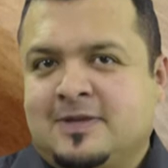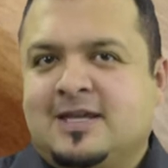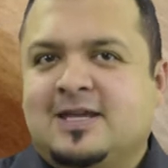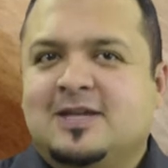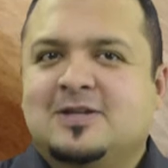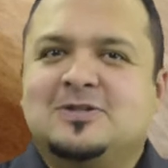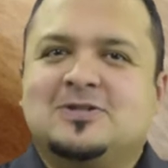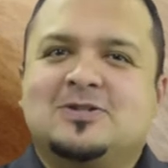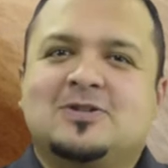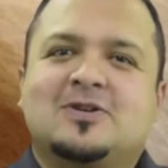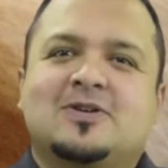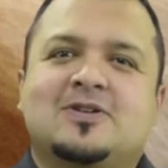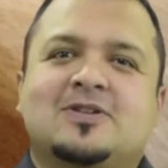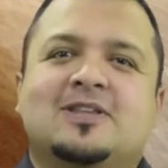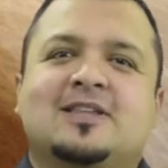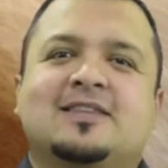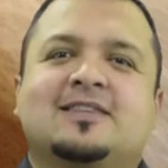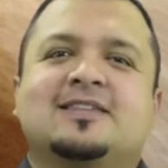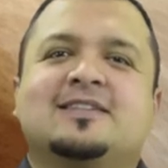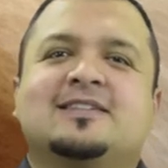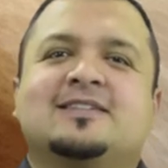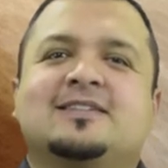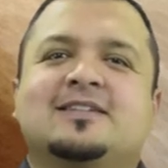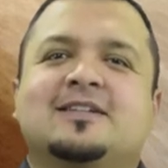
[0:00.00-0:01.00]
Ensure
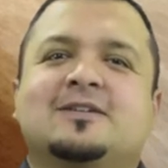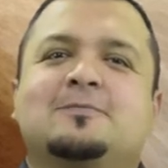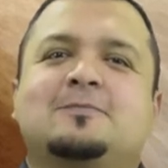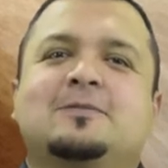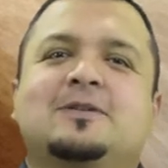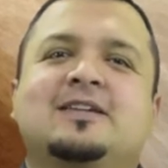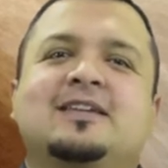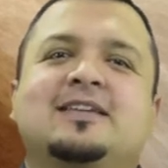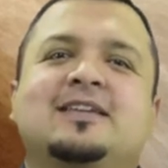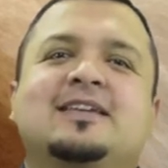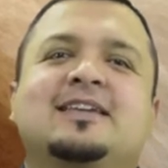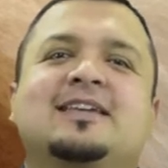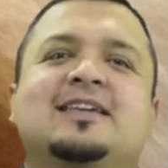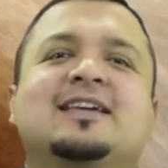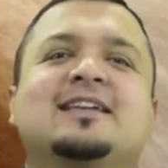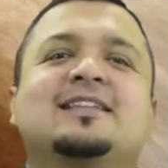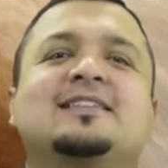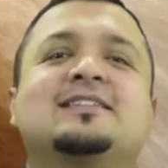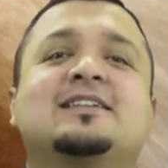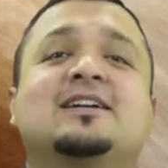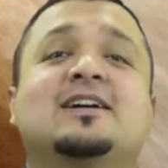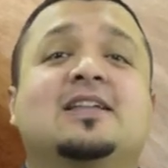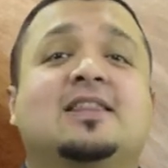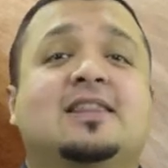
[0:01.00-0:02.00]
that the sick Peke
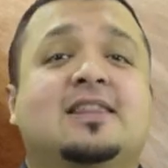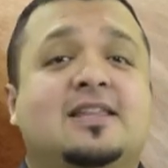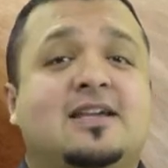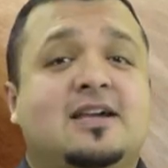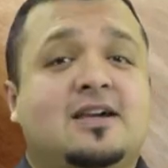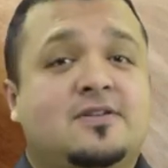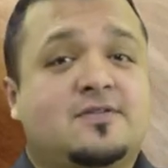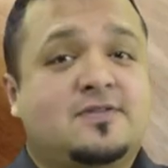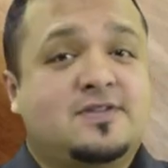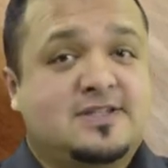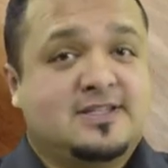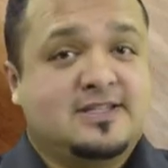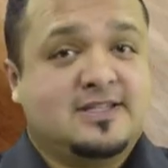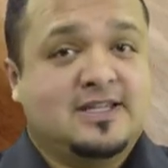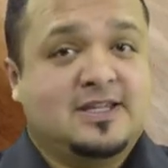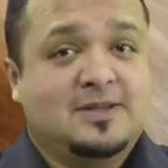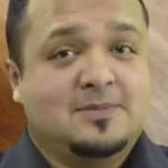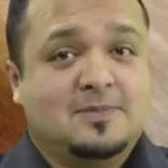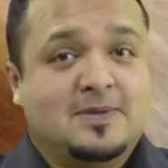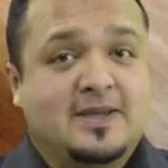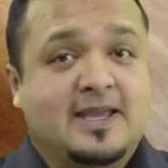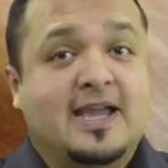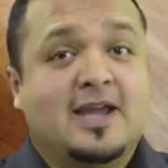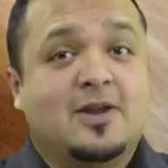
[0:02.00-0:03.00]
gets a lot of
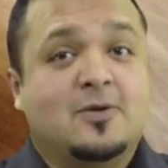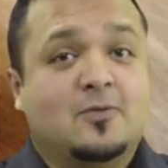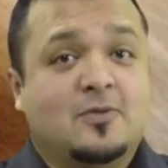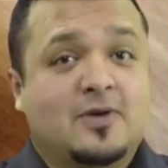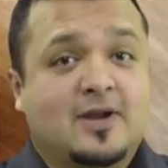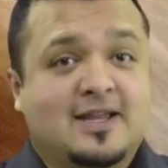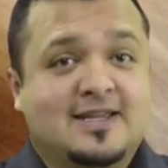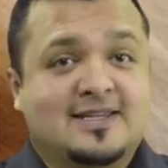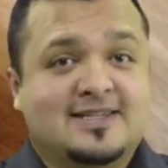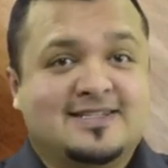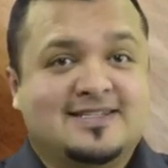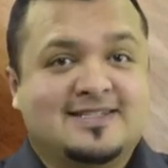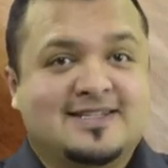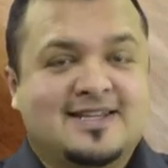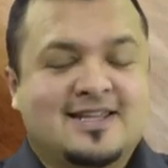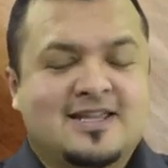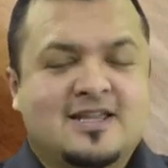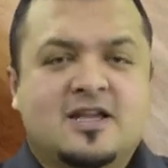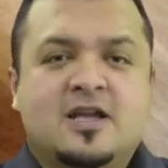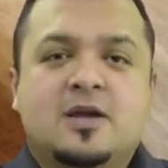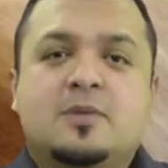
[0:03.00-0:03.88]
sleep and rest.